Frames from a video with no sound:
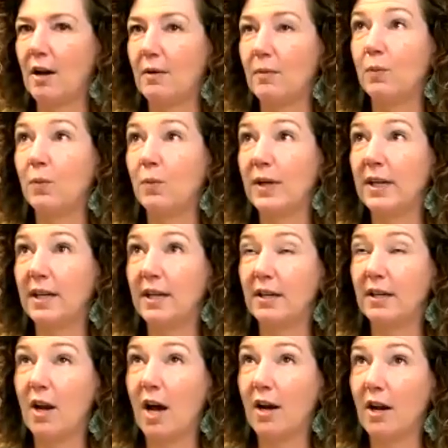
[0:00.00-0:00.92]

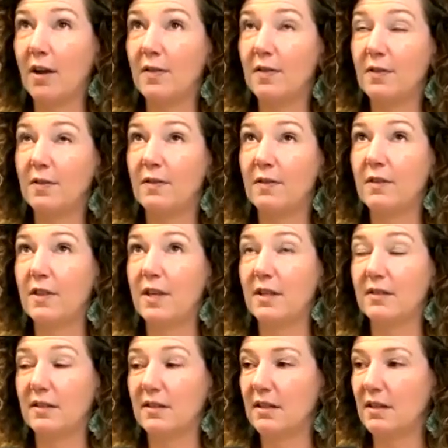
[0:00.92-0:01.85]
We not on
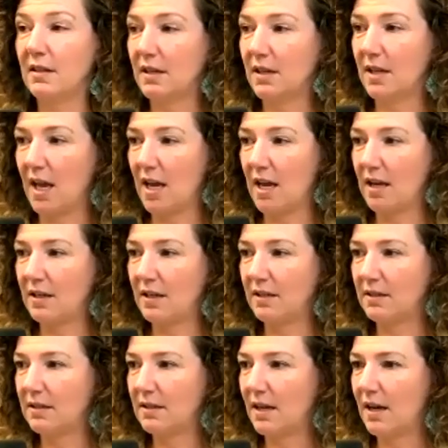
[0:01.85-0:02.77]
this
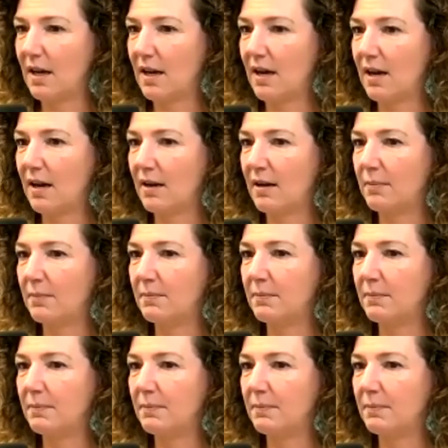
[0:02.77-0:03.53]
case. I